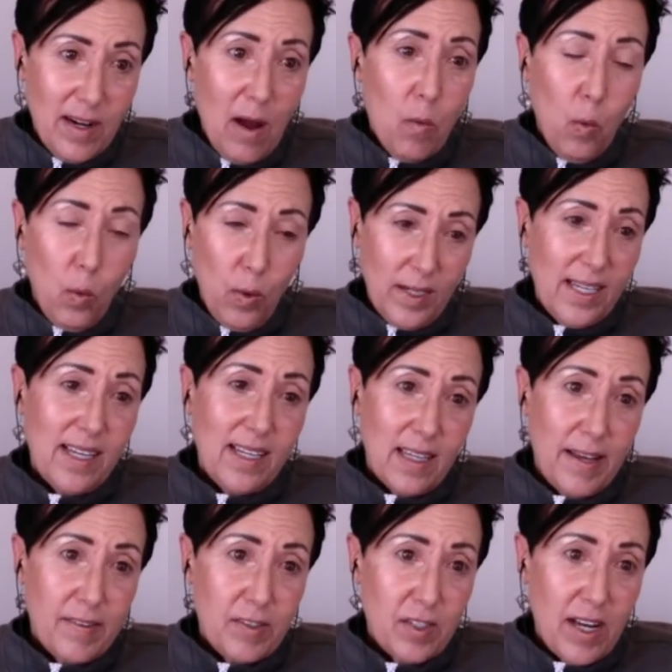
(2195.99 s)
not working in
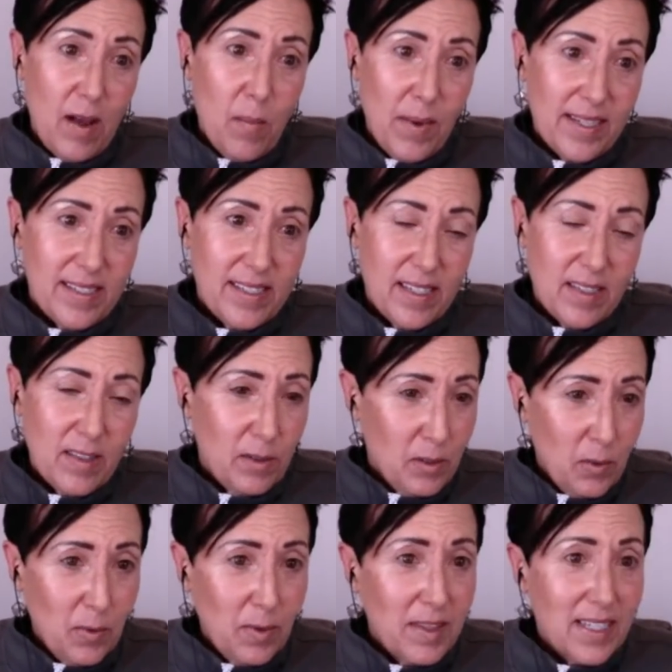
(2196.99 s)
lifestyle medicine. They're
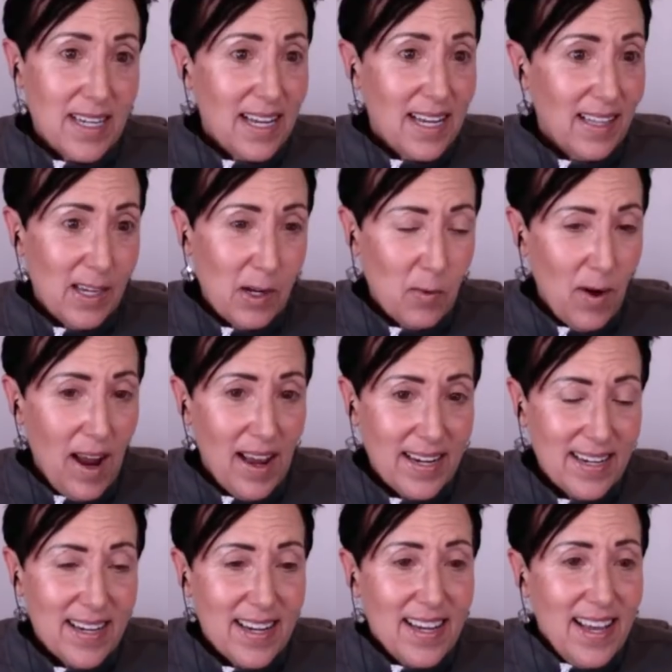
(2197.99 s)
doing the daily
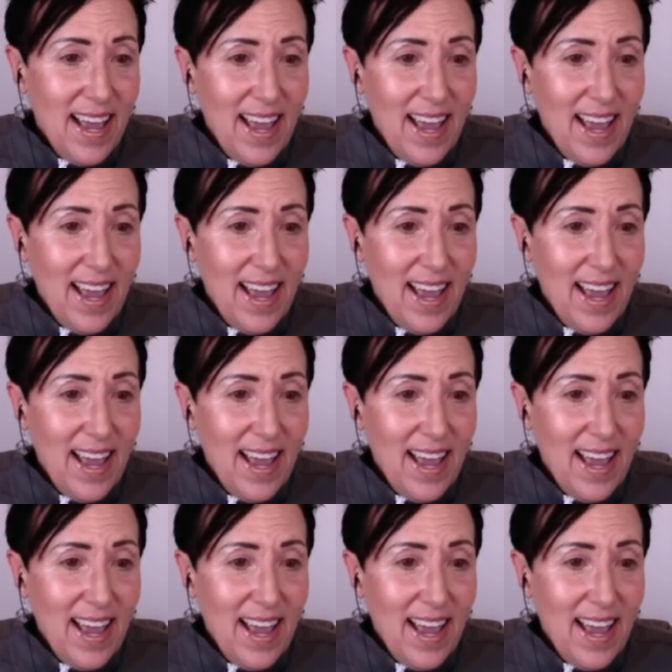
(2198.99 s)
grind.